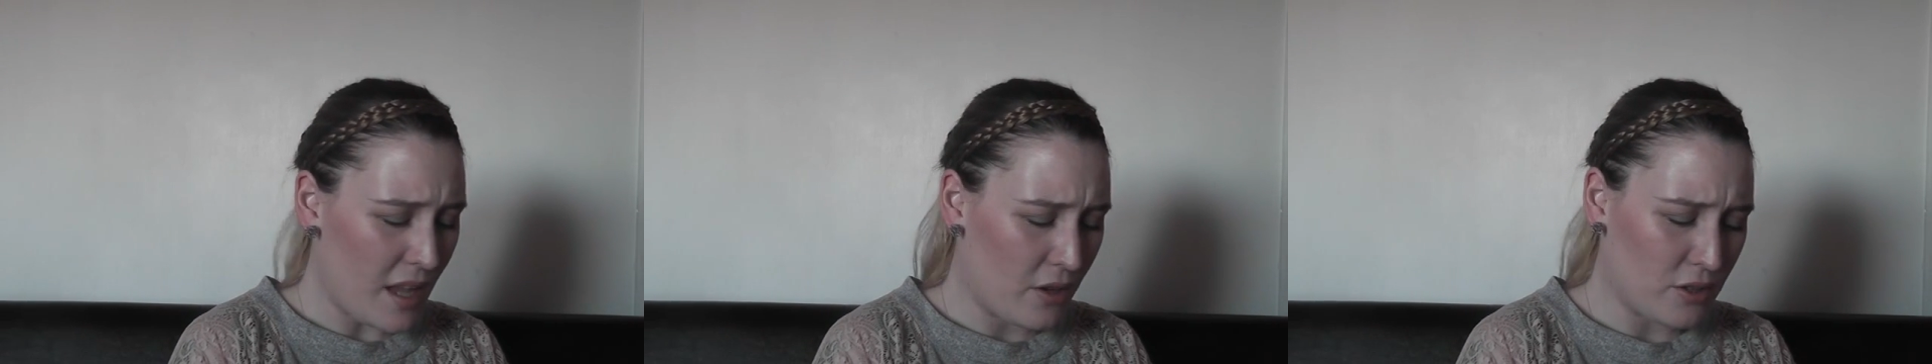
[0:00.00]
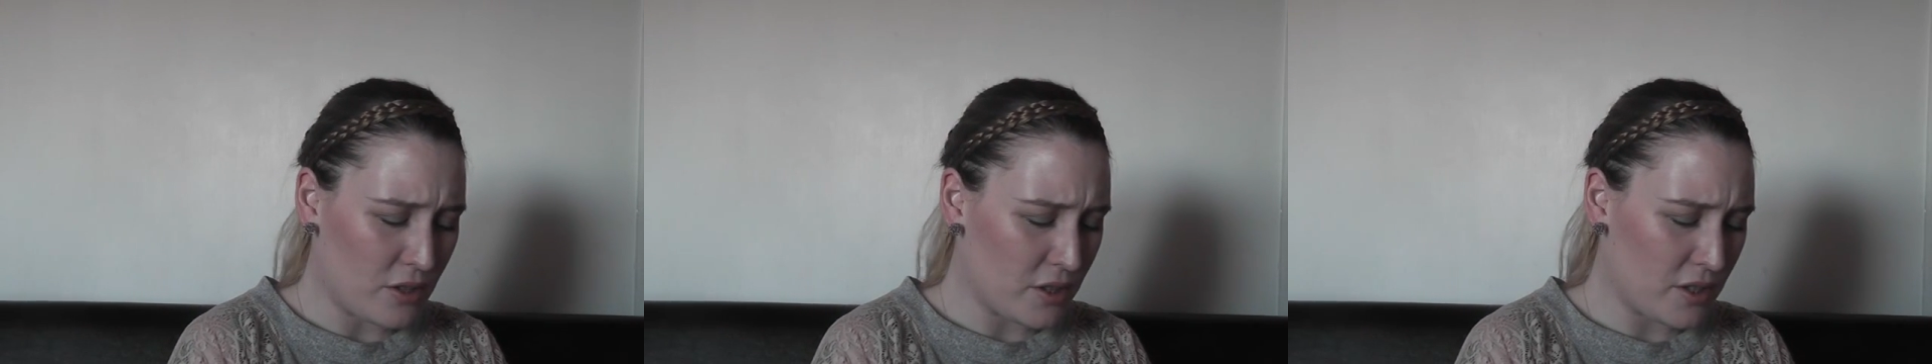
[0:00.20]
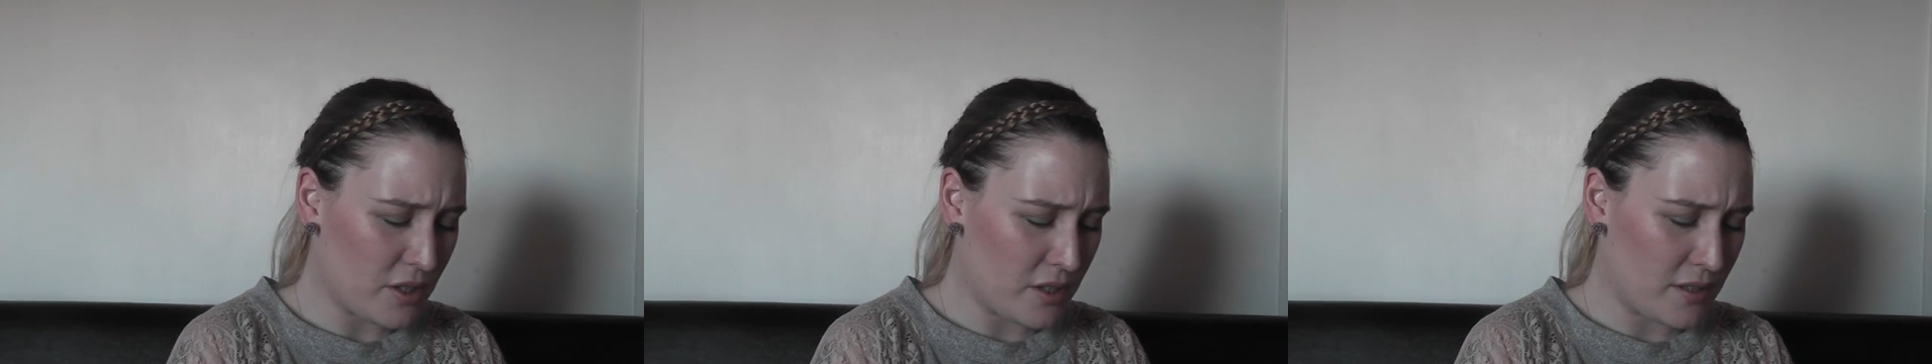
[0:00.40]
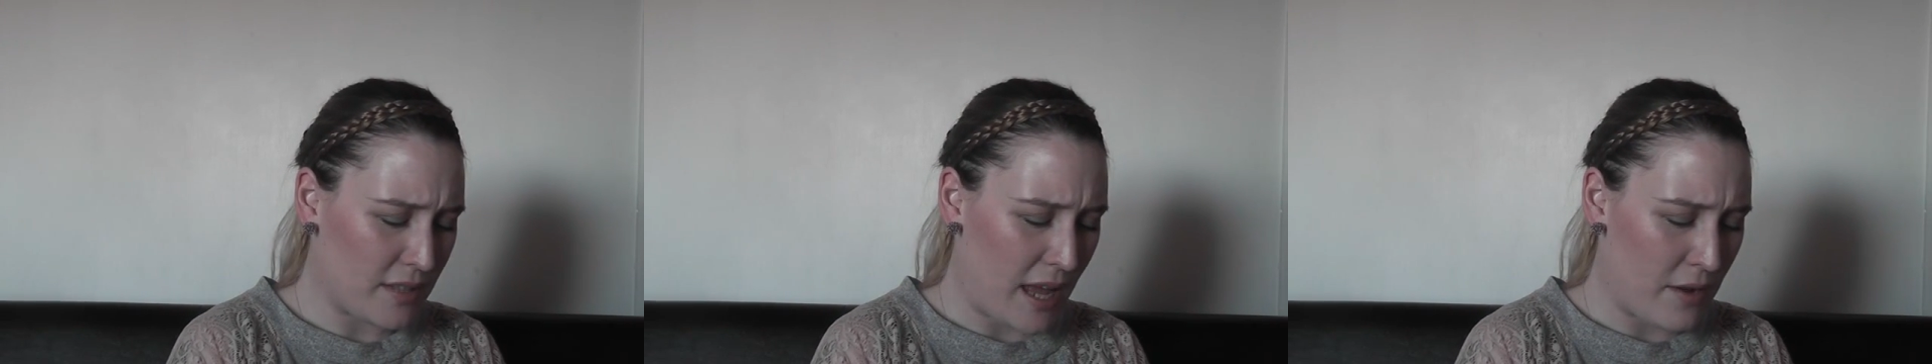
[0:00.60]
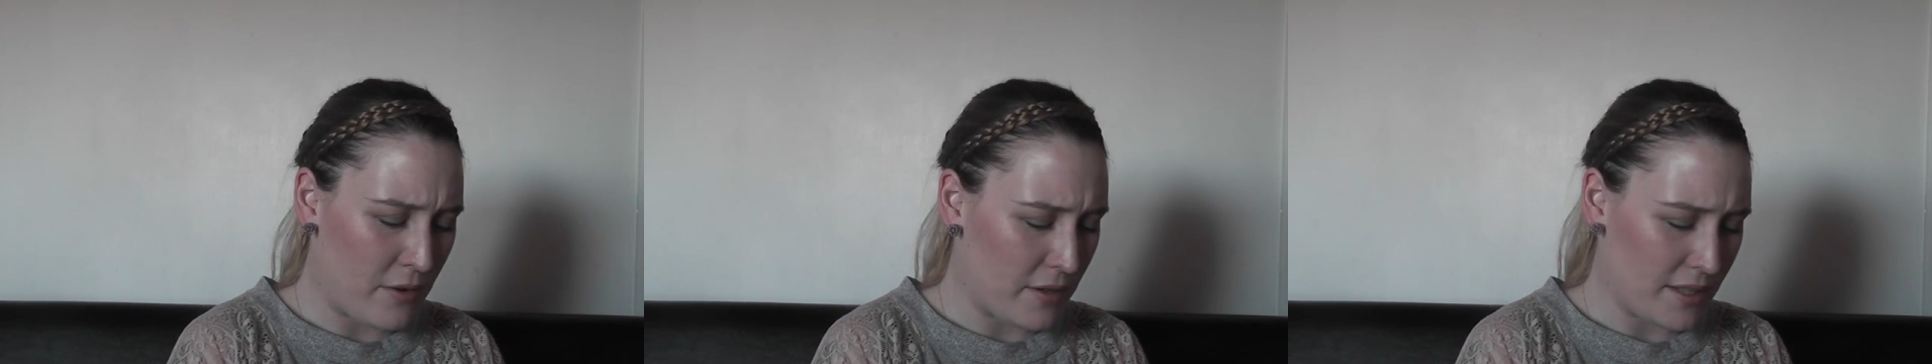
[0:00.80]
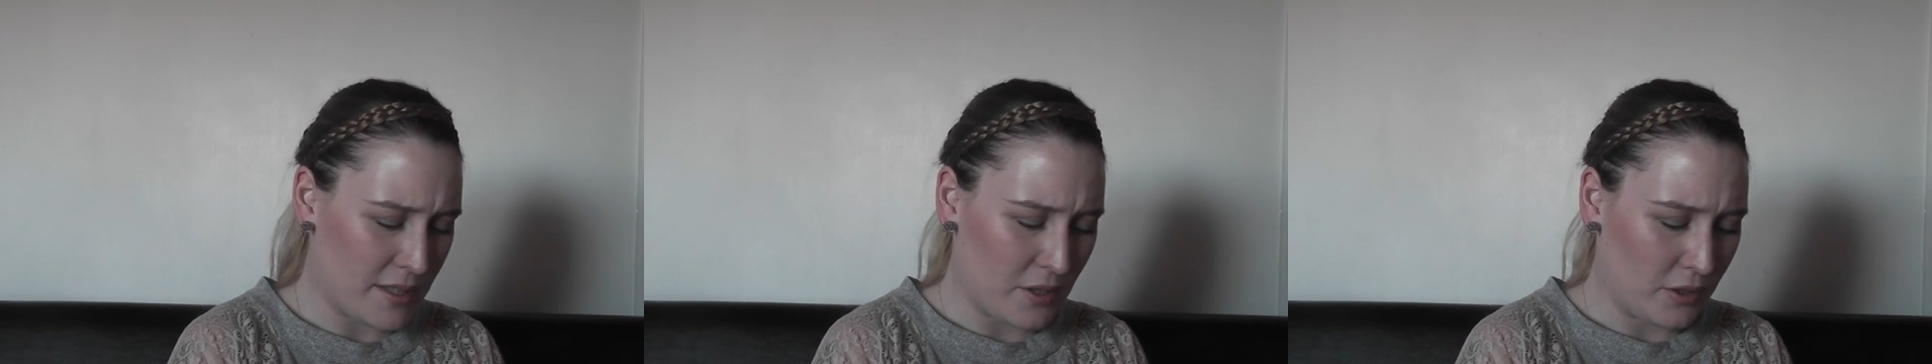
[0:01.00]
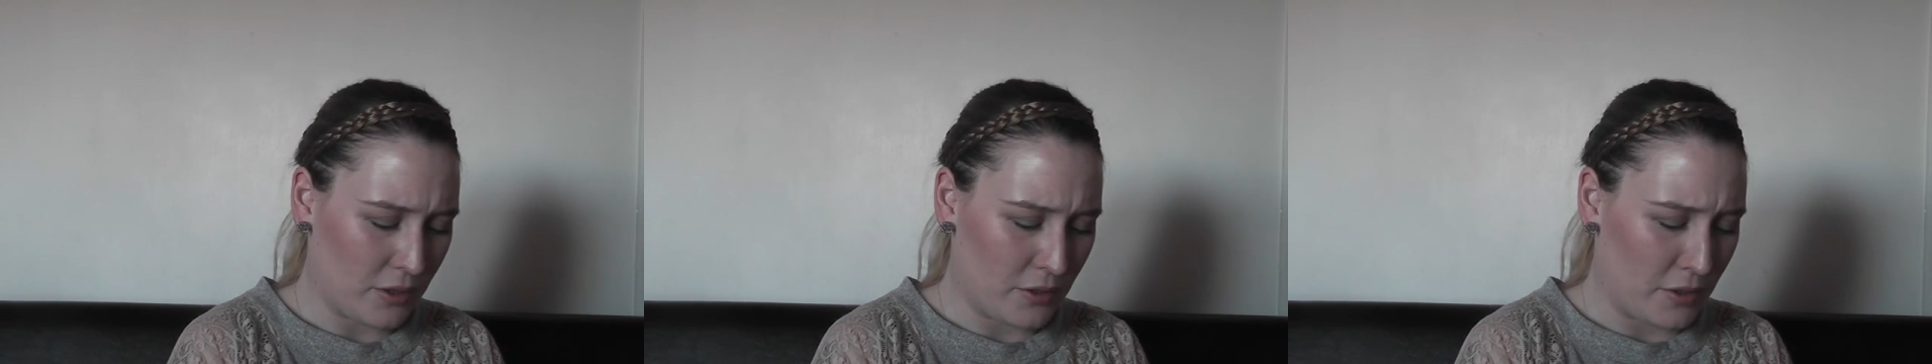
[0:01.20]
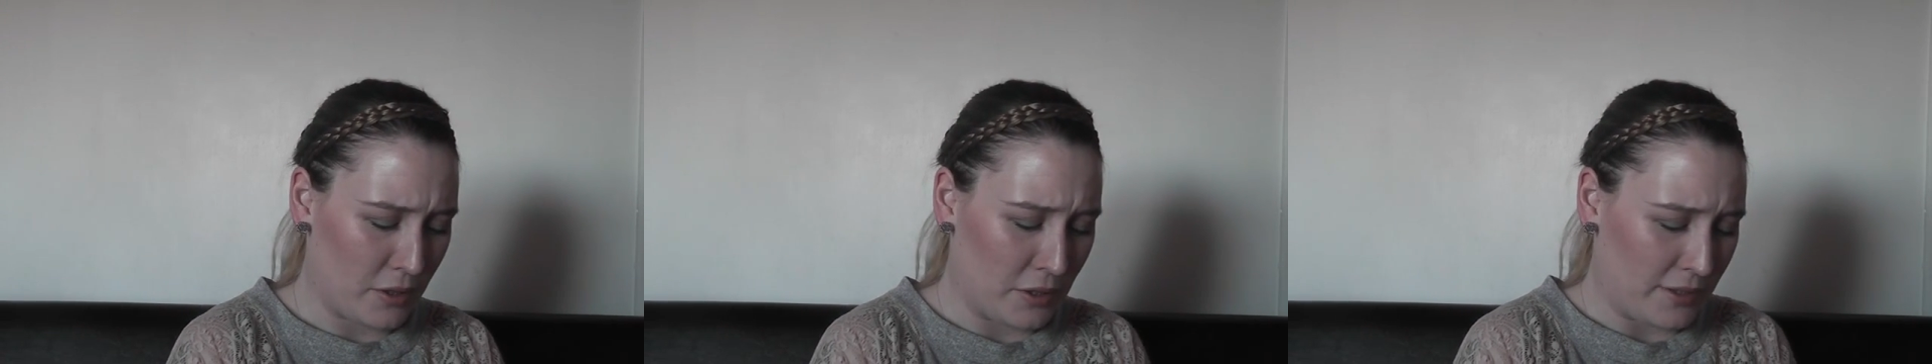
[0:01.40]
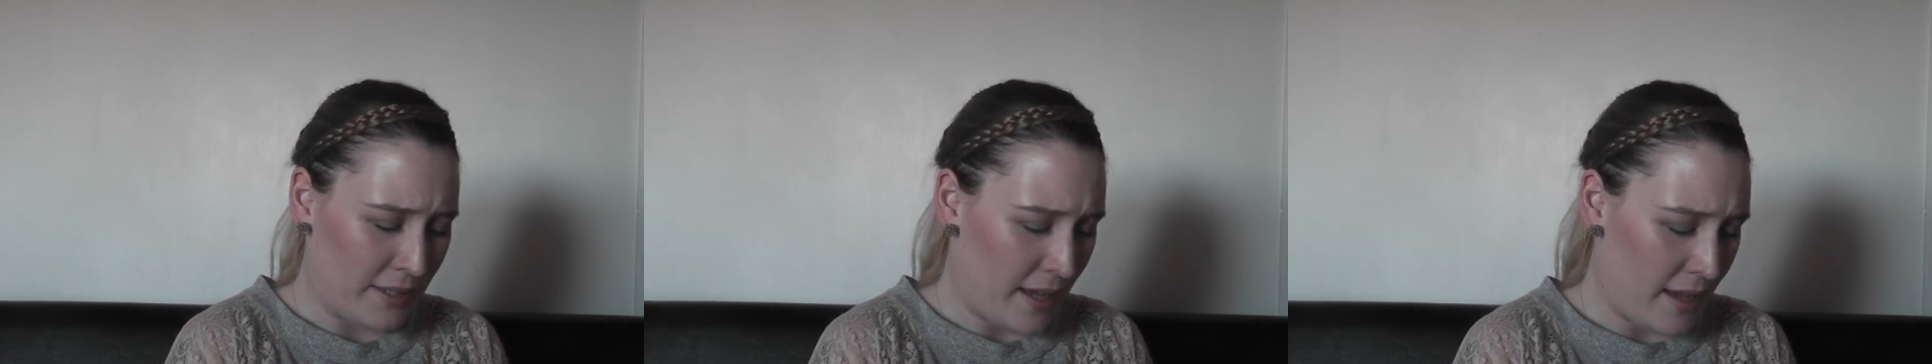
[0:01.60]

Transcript: I could just stare at this colour all